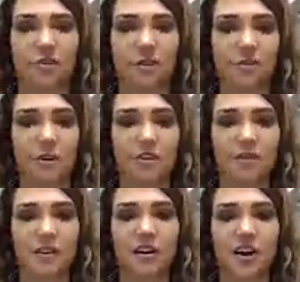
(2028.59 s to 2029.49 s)
when we're
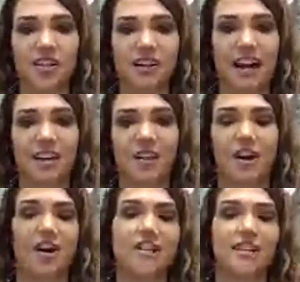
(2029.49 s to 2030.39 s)
doing our
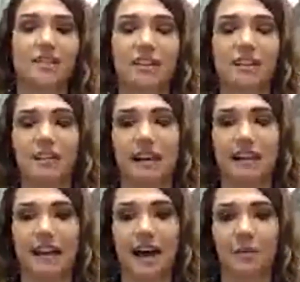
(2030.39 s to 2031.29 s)
dialogues and everything
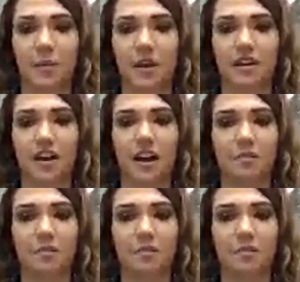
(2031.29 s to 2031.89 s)
like that, we